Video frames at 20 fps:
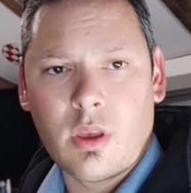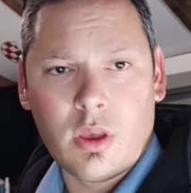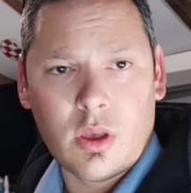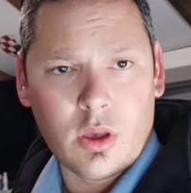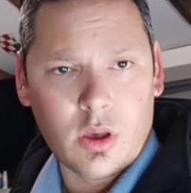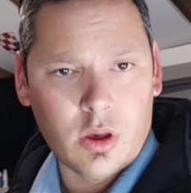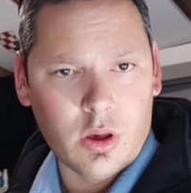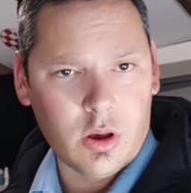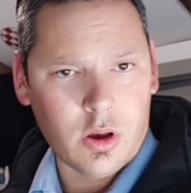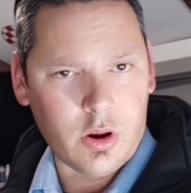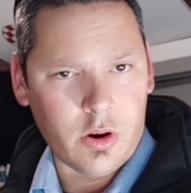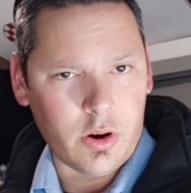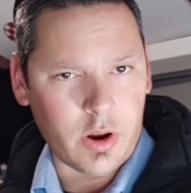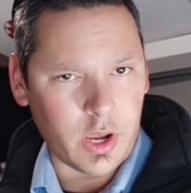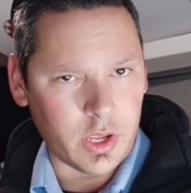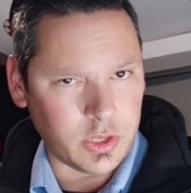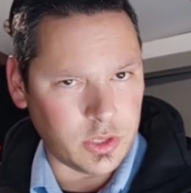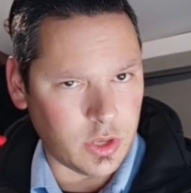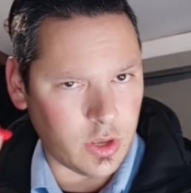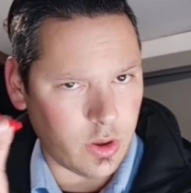Alright,
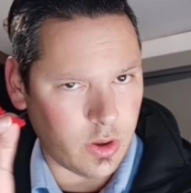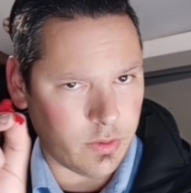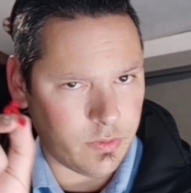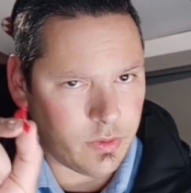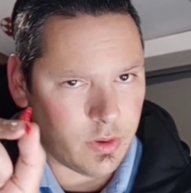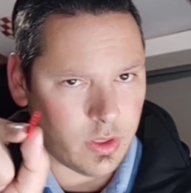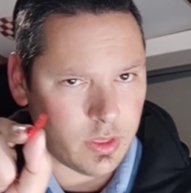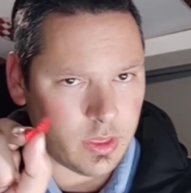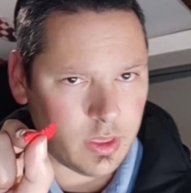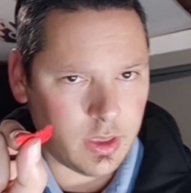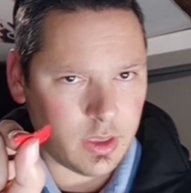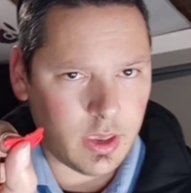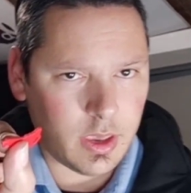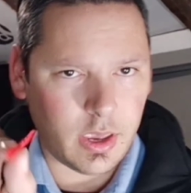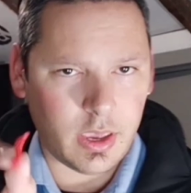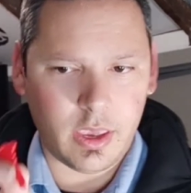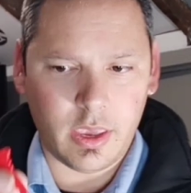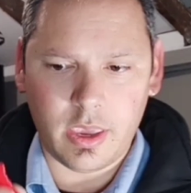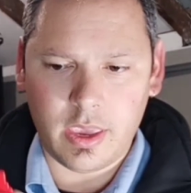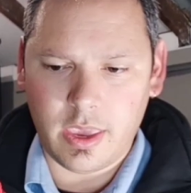so I've got the key
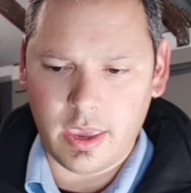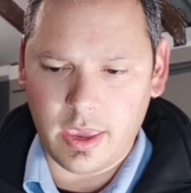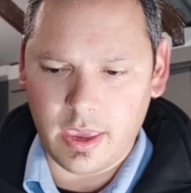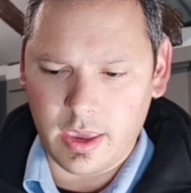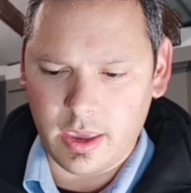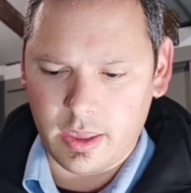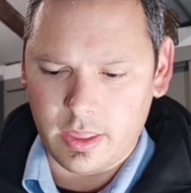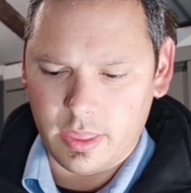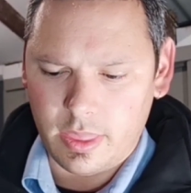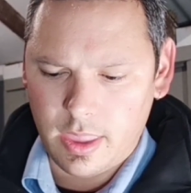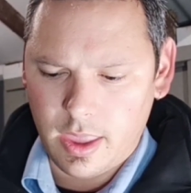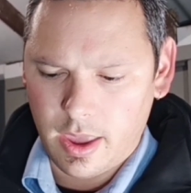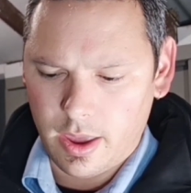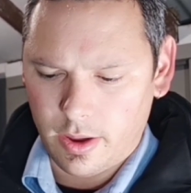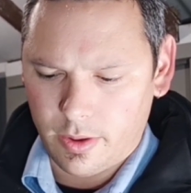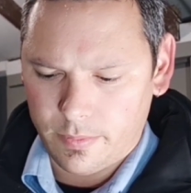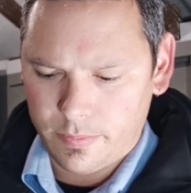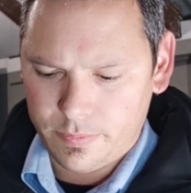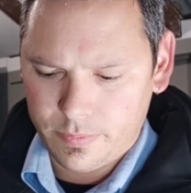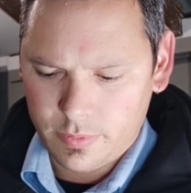here. Now,
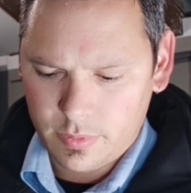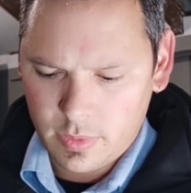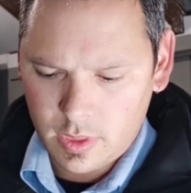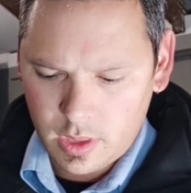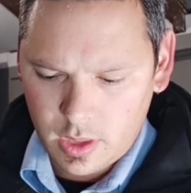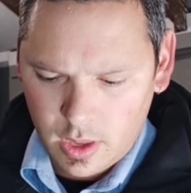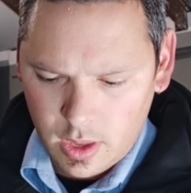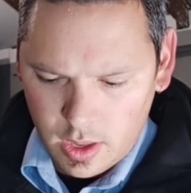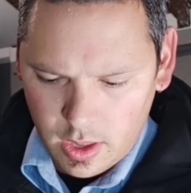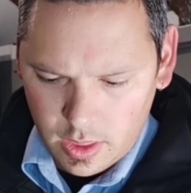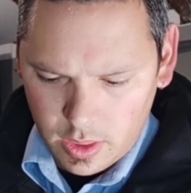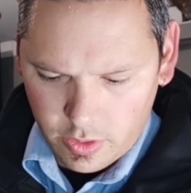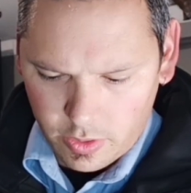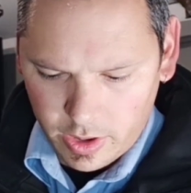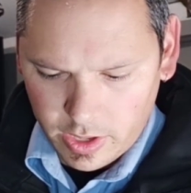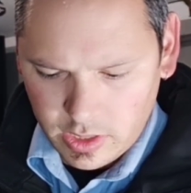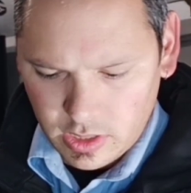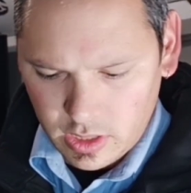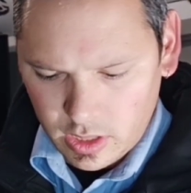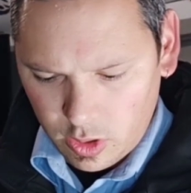there is
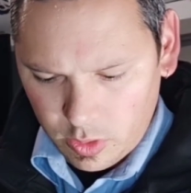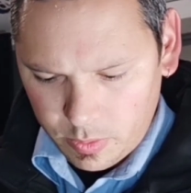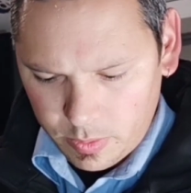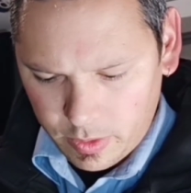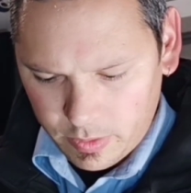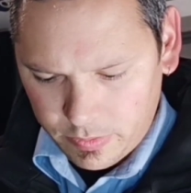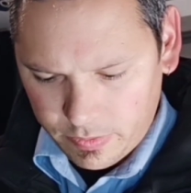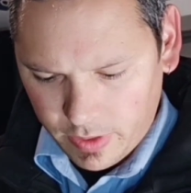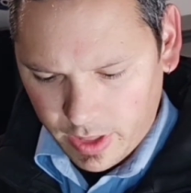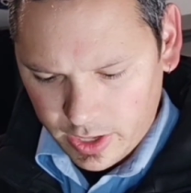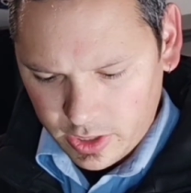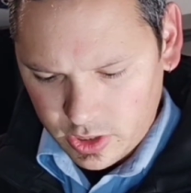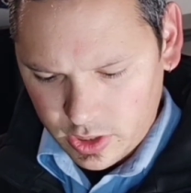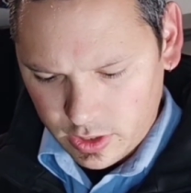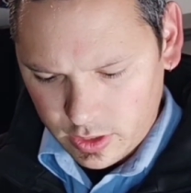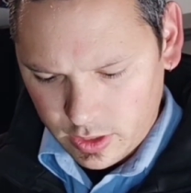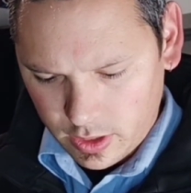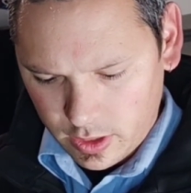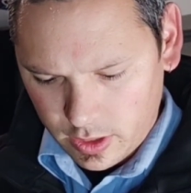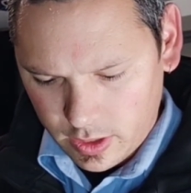a little bit of flashing that
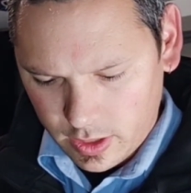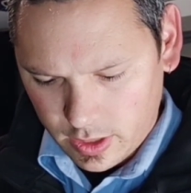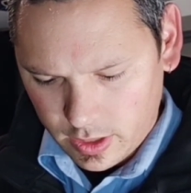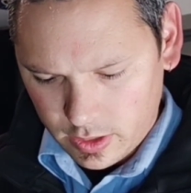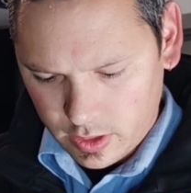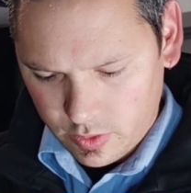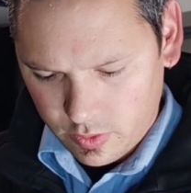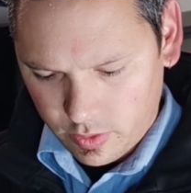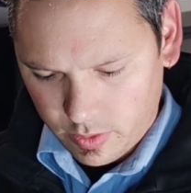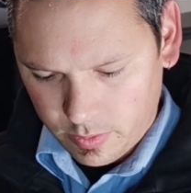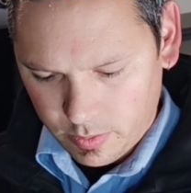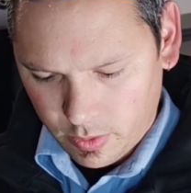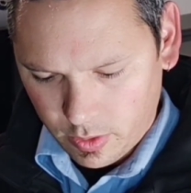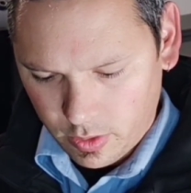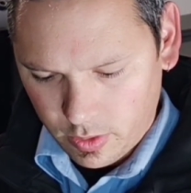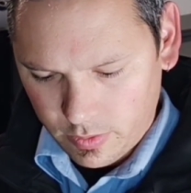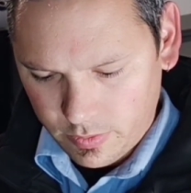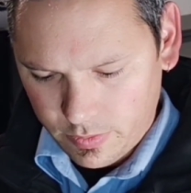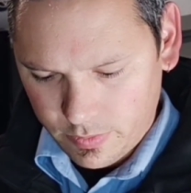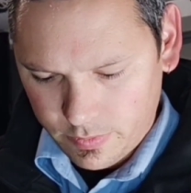you need to
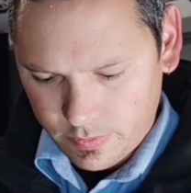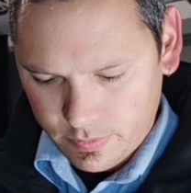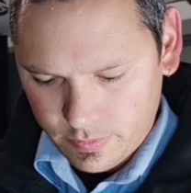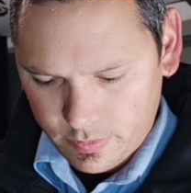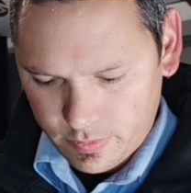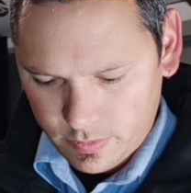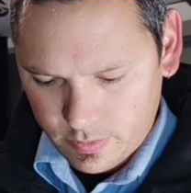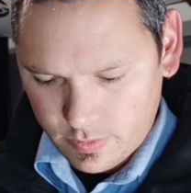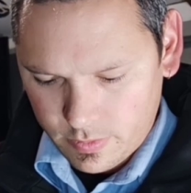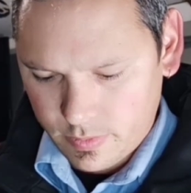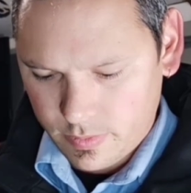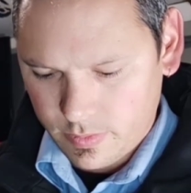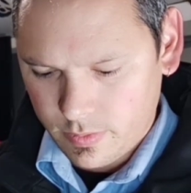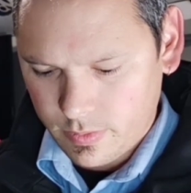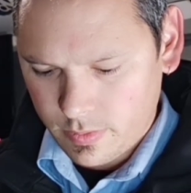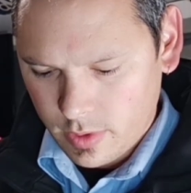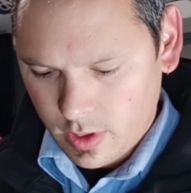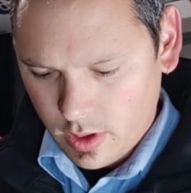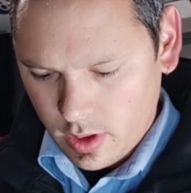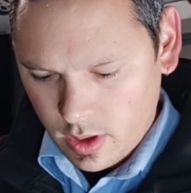remove,
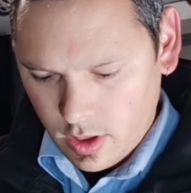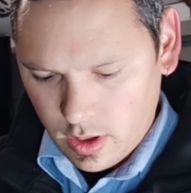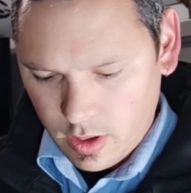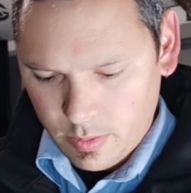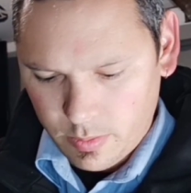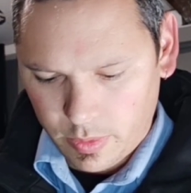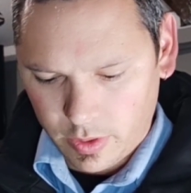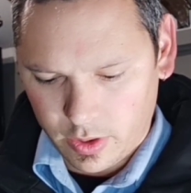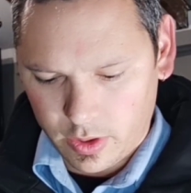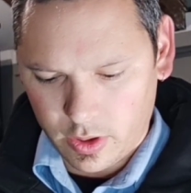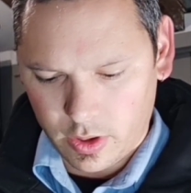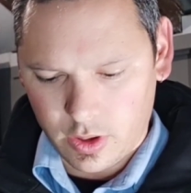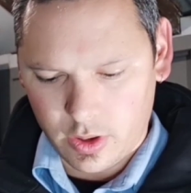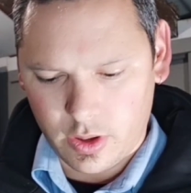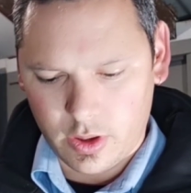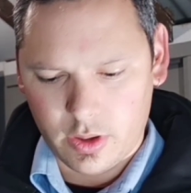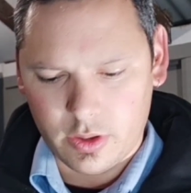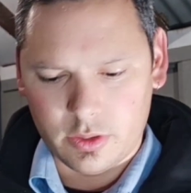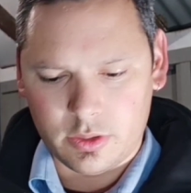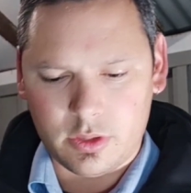
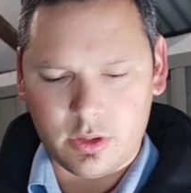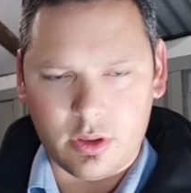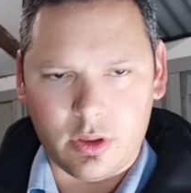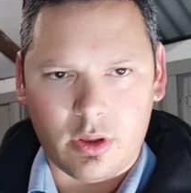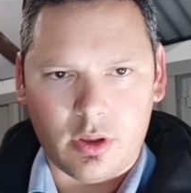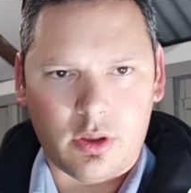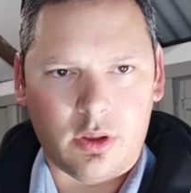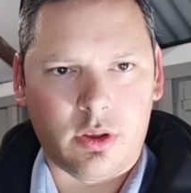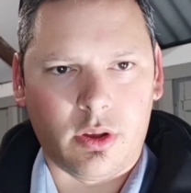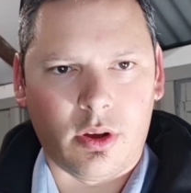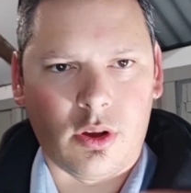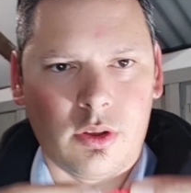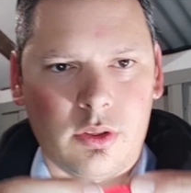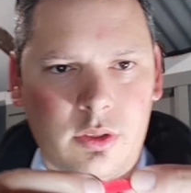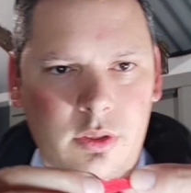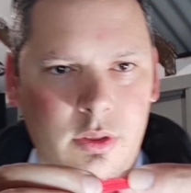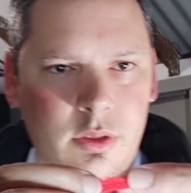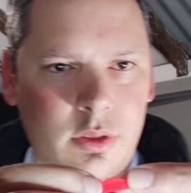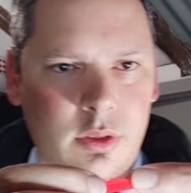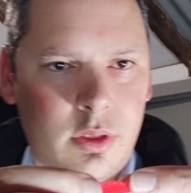because on
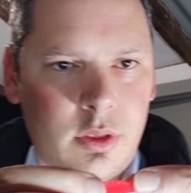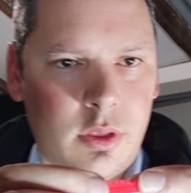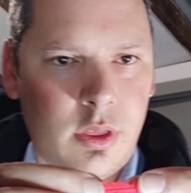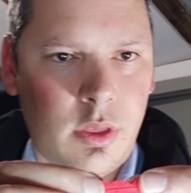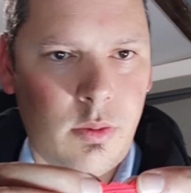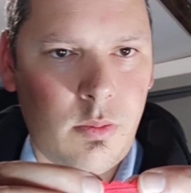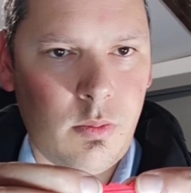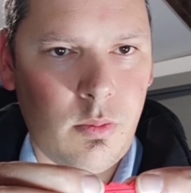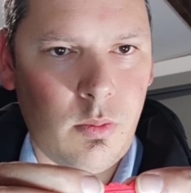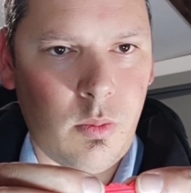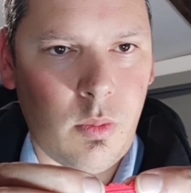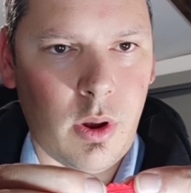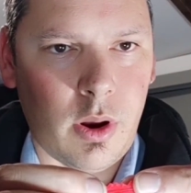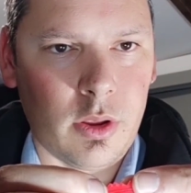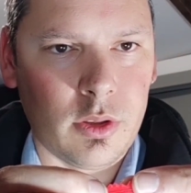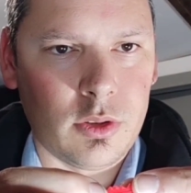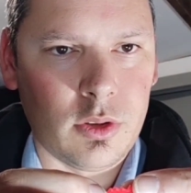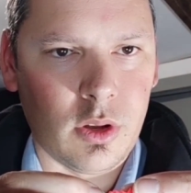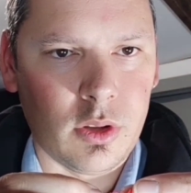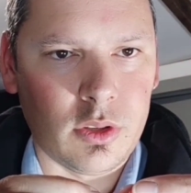one of the
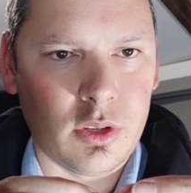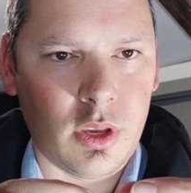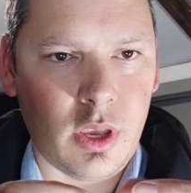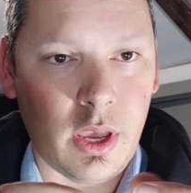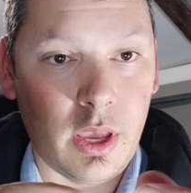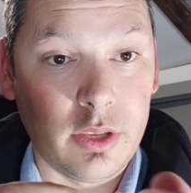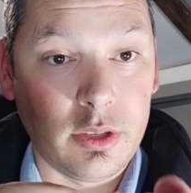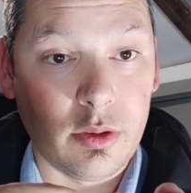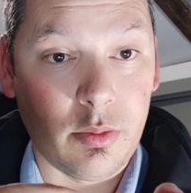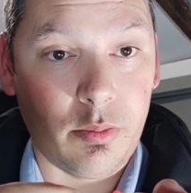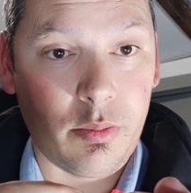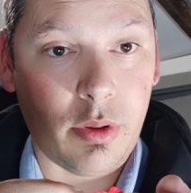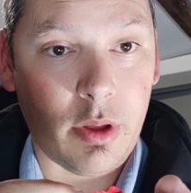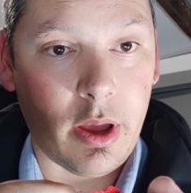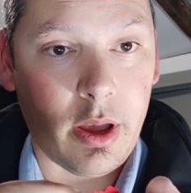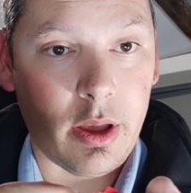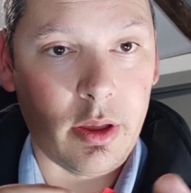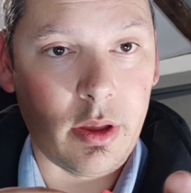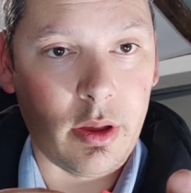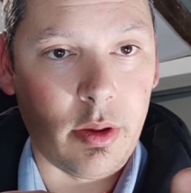sides of the keys it
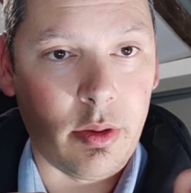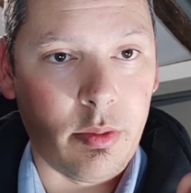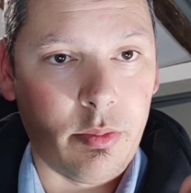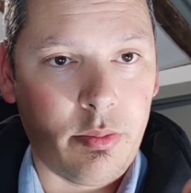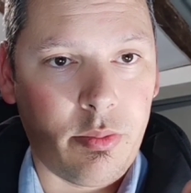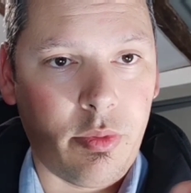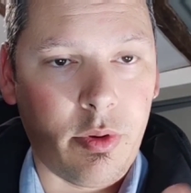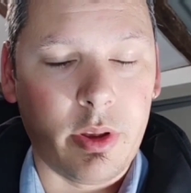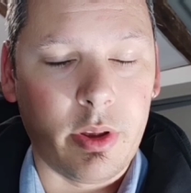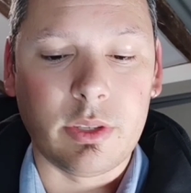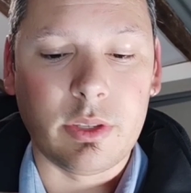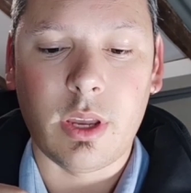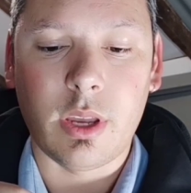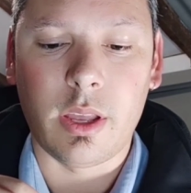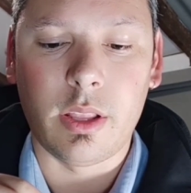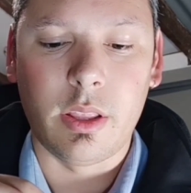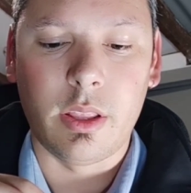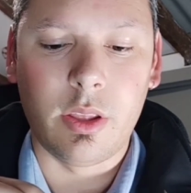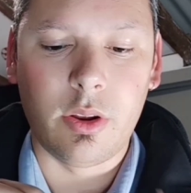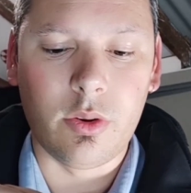prints a
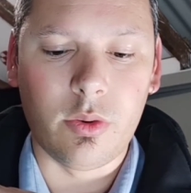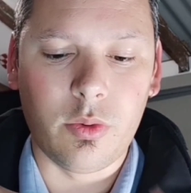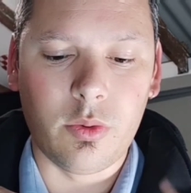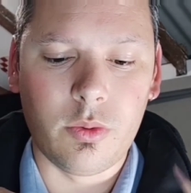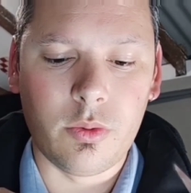little